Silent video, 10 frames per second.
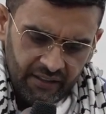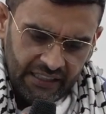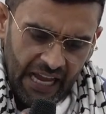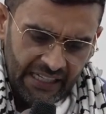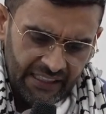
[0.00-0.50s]

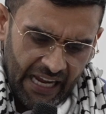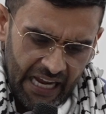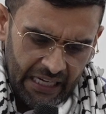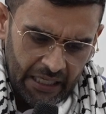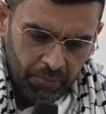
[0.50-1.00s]
Then
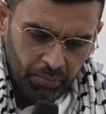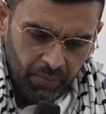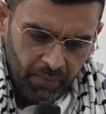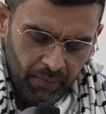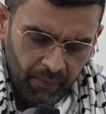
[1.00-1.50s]

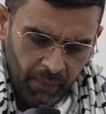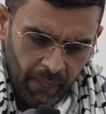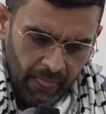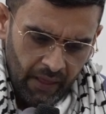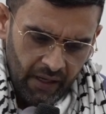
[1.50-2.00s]
came
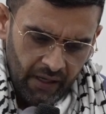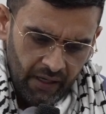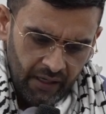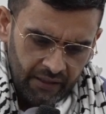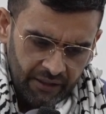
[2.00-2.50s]

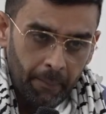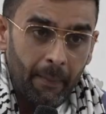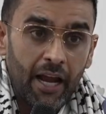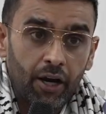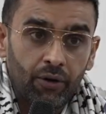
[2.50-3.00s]
the
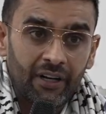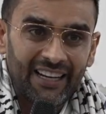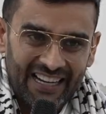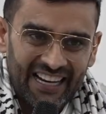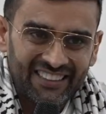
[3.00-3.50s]
mayoral
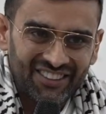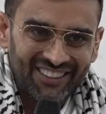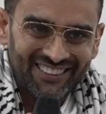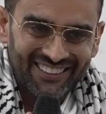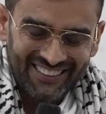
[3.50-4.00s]

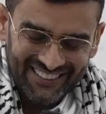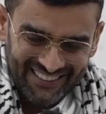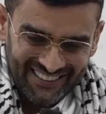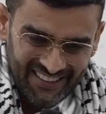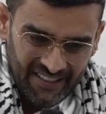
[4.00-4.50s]
elections,
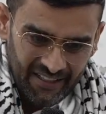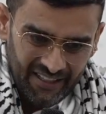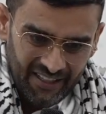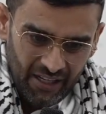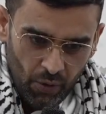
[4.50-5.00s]

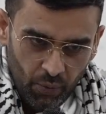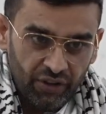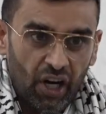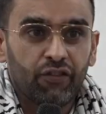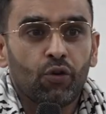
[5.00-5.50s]
which
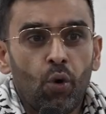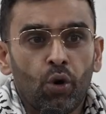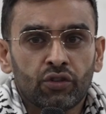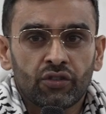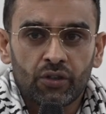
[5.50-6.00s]
are of
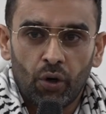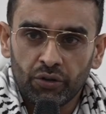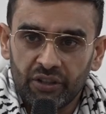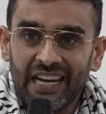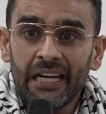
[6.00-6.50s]
course going
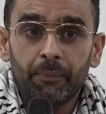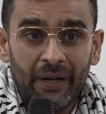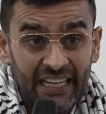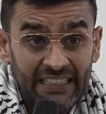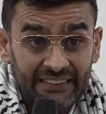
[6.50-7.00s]
to take
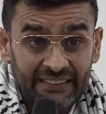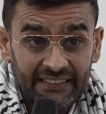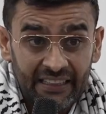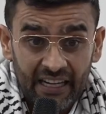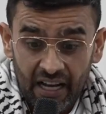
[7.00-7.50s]
place
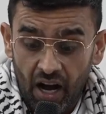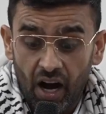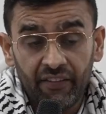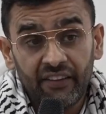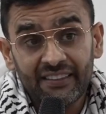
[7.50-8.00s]

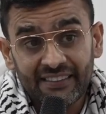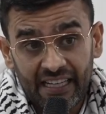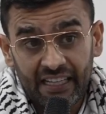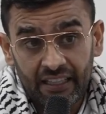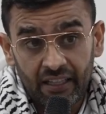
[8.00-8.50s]
on the
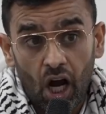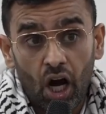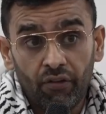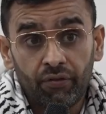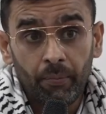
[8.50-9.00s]
2nd
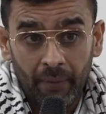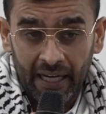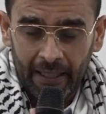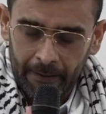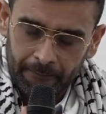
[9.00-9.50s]
of
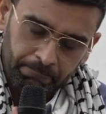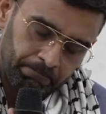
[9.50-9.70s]
May.